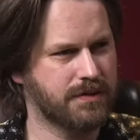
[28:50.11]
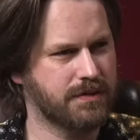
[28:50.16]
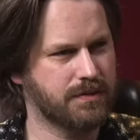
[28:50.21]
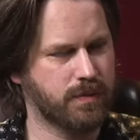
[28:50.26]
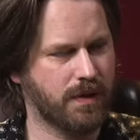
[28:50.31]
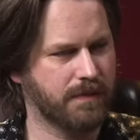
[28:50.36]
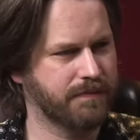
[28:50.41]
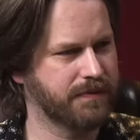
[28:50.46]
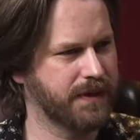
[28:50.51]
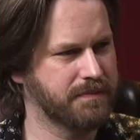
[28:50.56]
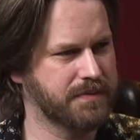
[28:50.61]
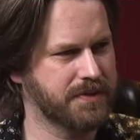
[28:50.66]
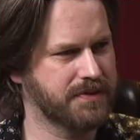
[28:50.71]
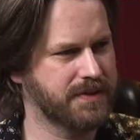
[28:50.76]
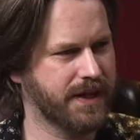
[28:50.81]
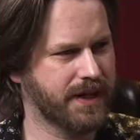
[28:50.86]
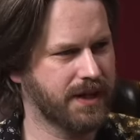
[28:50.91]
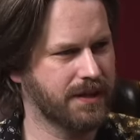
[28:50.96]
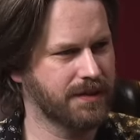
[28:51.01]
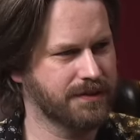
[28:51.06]
twelve frames a
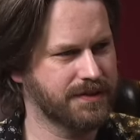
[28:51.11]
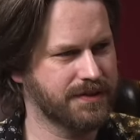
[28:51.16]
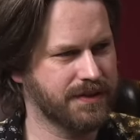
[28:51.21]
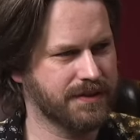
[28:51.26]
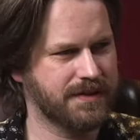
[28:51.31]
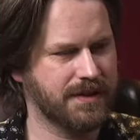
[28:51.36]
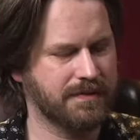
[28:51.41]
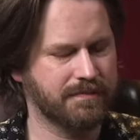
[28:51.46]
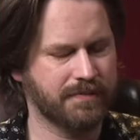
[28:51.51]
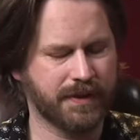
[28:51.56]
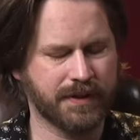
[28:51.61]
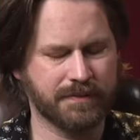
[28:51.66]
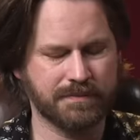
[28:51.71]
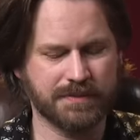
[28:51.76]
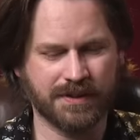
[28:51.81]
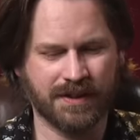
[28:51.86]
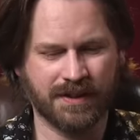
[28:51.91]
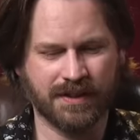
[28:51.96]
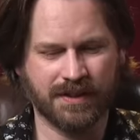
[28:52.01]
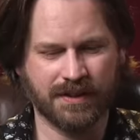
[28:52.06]
second or sixteen frames,